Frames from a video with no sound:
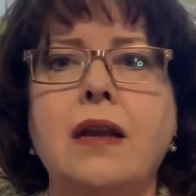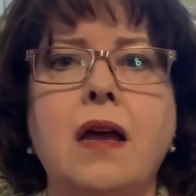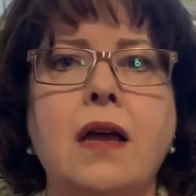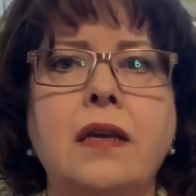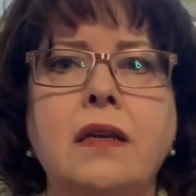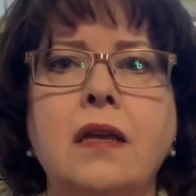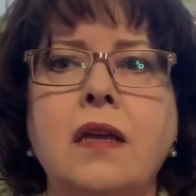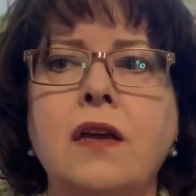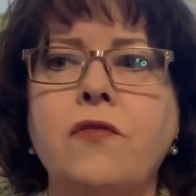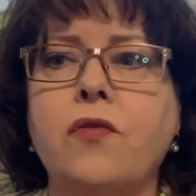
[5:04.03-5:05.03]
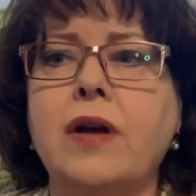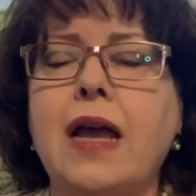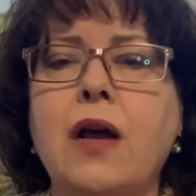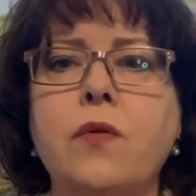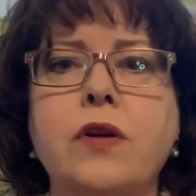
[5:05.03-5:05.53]
on for an
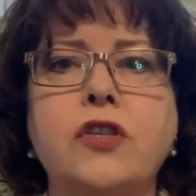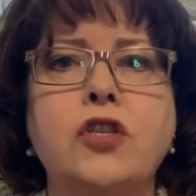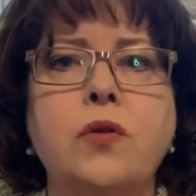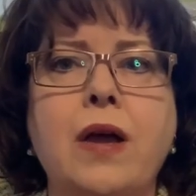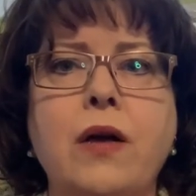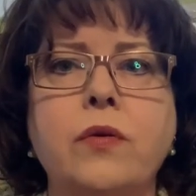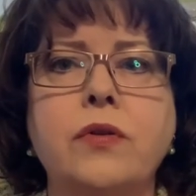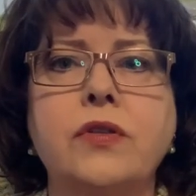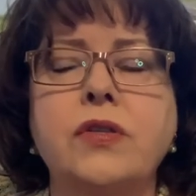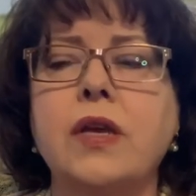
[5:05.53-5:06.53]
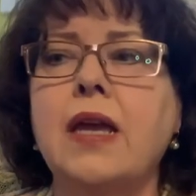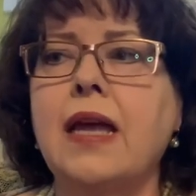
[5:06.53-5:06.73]
hour to two hours,